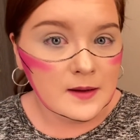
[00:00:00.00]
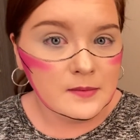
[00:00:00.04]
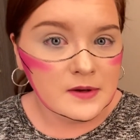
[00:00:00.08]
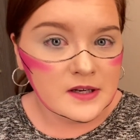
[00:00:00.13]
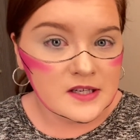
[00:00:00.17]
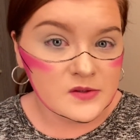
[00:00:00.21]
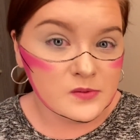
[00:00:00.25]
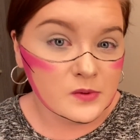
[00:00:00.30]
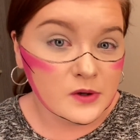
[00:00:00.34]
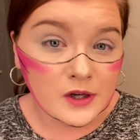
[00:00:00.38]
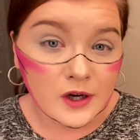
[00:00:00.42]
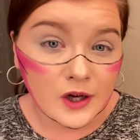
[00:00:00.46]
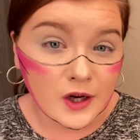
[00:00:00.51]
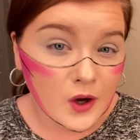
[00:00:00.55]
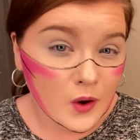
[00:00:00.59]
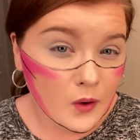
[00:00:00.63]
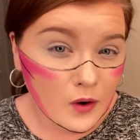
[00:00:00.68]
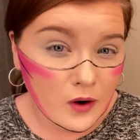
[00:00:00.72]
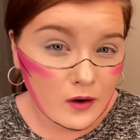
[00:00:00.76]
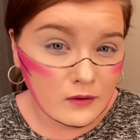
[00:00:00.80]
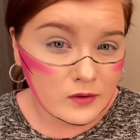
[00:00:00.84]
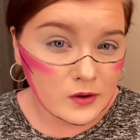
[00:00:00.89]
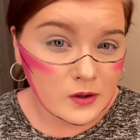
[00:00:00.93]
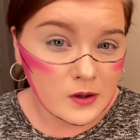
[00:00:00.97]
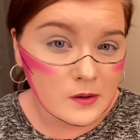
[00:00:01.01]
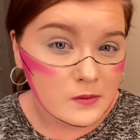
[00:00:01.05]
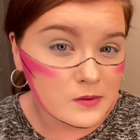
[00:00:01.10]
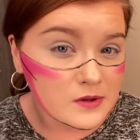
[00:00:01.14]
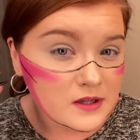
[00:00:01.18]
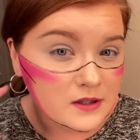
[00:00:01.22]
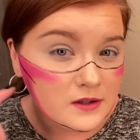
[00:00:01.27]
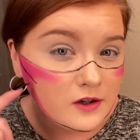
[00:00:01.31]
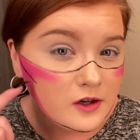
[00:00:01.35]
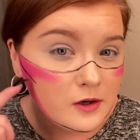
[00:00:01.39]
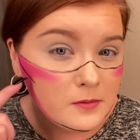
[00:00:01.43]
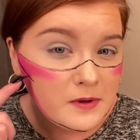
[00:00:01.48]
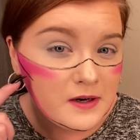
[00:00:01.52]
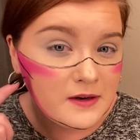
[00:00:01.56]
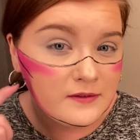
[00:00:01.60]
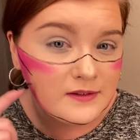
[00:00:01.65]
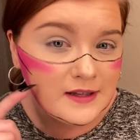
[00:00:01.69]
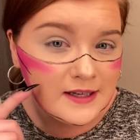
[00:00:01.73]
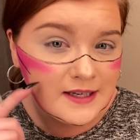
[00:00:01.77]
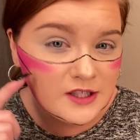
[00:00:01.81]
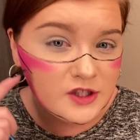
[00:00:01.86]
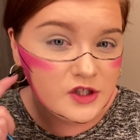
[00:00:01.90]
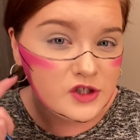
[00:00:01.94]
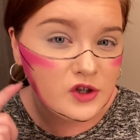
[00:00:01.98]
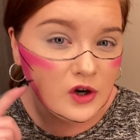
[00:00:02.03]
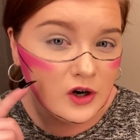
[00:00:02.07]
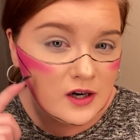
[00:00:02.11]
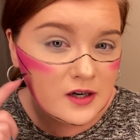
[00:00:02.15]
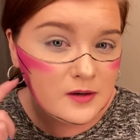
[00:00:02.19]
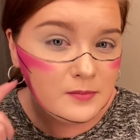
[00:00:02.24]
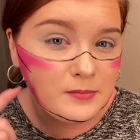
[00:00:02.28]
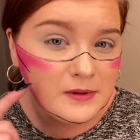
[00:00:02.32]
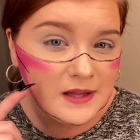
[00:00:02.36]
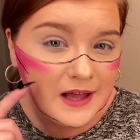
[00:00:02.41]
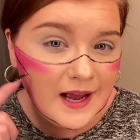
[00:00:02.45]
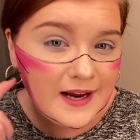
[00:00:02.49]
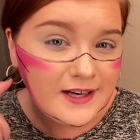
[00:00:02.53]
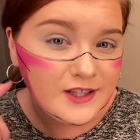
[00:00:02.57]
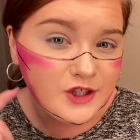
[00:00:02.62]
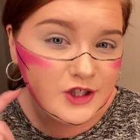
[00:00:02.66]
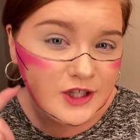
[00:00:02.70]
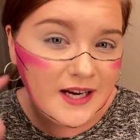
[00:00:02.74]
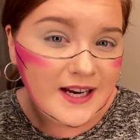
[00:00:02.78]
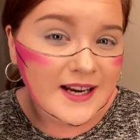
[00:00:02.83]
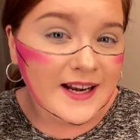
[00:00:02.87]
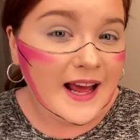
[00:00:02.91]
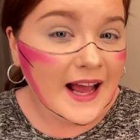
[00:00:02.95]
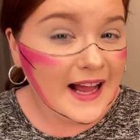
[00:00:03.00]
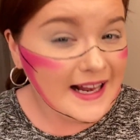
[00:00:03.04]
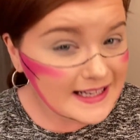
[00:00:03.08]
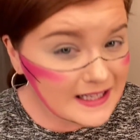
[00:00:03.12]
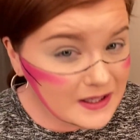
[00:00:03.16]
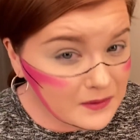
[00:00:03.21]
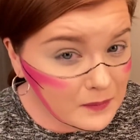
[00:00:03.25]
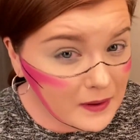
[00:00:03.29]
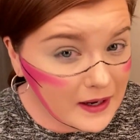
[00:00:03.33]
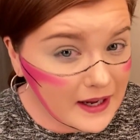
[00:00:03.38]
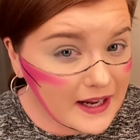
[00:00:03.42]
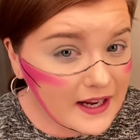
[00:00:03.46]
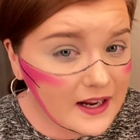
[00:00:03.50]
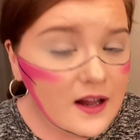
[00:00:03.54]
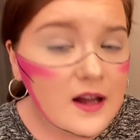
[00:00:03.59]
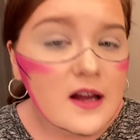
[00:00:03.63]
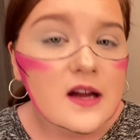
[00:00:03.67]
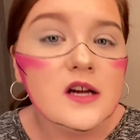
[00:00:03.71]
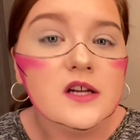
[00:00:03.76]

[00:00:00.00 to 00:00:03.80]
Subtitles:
because we're gonna go over it with a little bit of like a dark black shade anyway